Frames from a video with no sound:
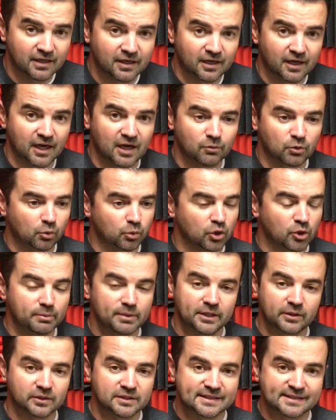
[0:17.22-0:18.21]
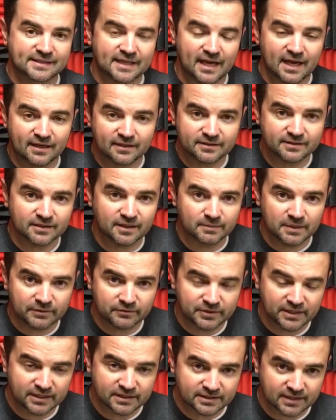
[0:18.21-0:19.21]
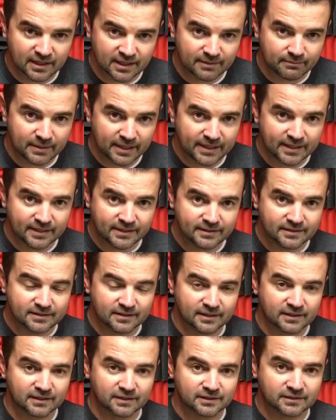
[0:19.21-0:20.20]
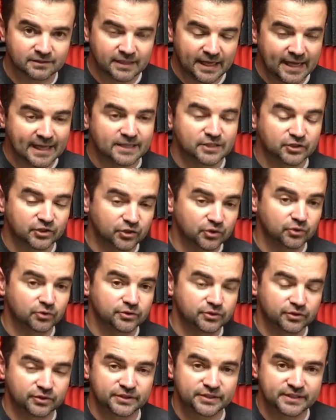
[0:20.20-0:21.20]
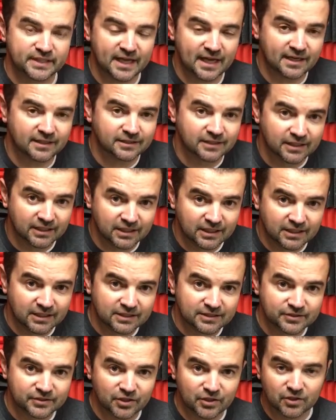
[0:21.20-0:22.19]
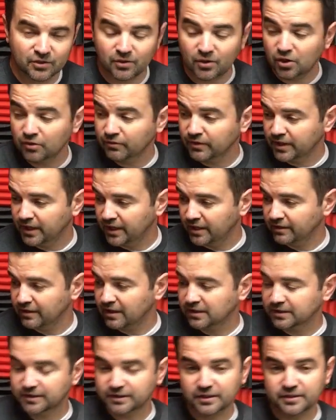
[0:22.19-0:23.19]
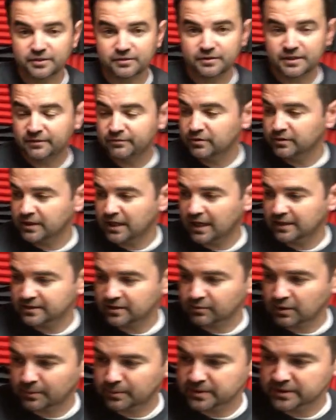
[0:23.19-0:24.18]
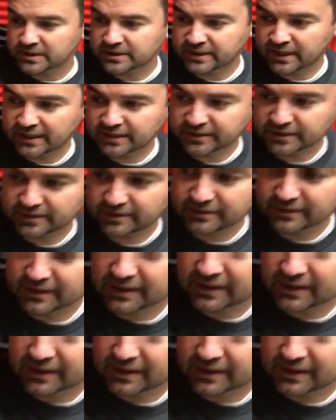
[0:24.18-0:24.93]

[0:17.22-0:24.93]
Uh, we're real big on stacks, um, everything's kind of made uh, hand-tuned to the stack. So over here, I'll show you, give you guys a representation.